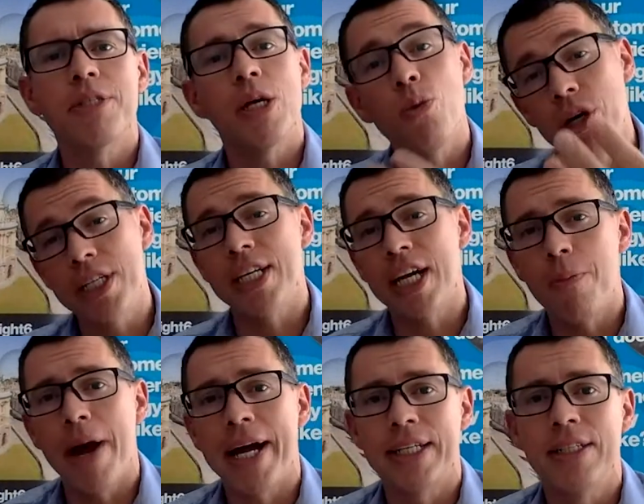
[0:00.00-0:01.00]
he wanted to go
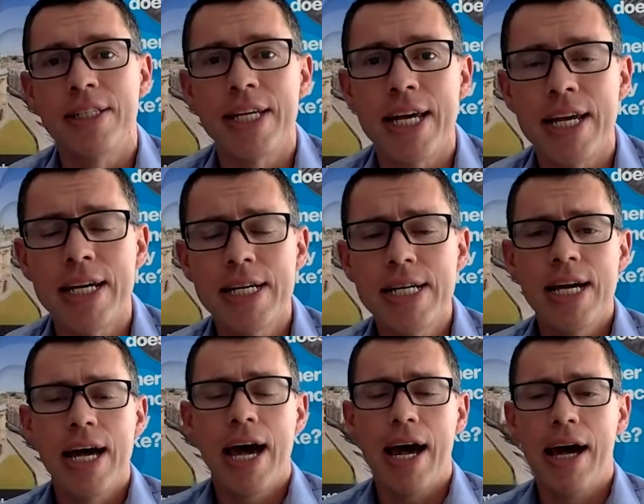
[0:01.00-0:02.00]
back and see
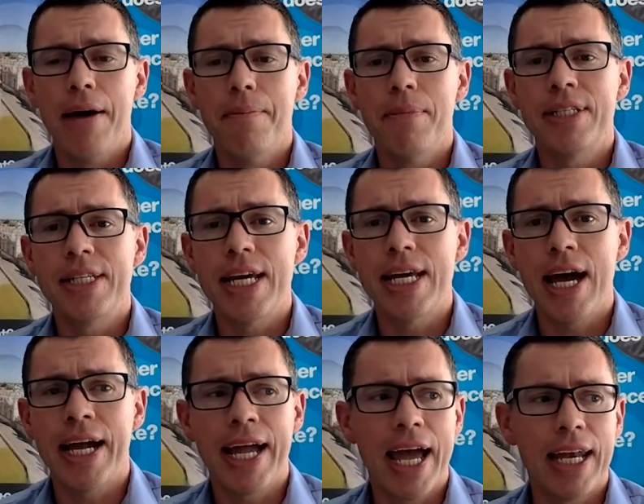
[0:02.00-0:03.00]

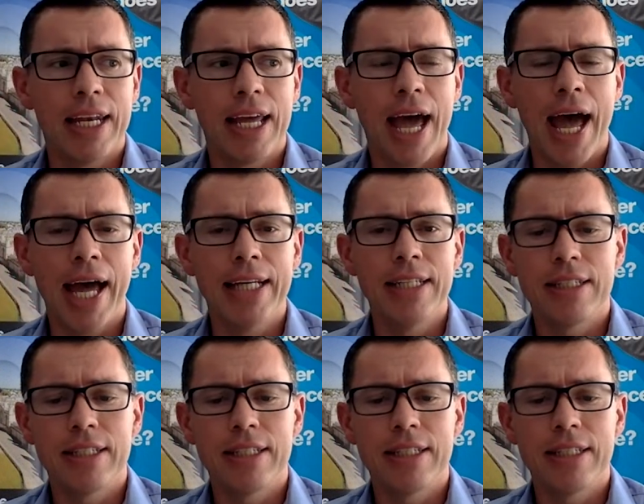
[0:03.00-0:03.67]
again. And